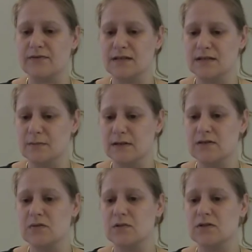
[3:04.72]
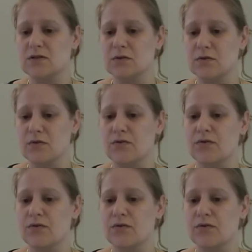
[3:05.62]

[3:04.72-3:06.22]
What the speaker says: centimeters, which is also